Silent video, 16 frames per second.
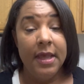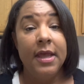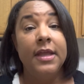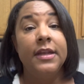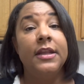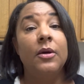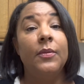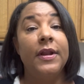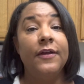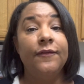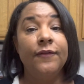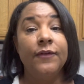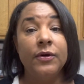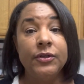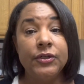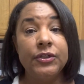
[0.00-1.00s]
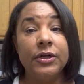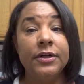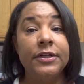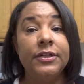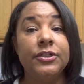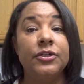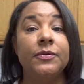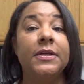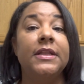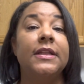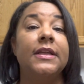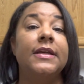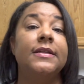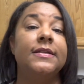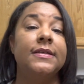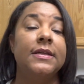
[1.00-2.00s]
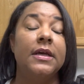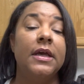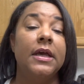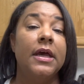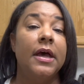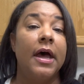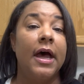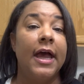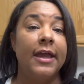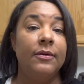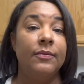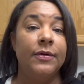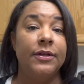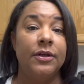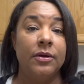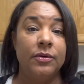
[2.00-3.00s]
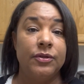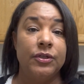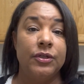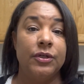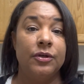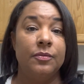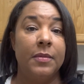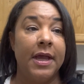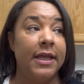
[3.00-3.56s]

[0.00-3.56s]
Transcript: Now, when I first started doing this, I would go to my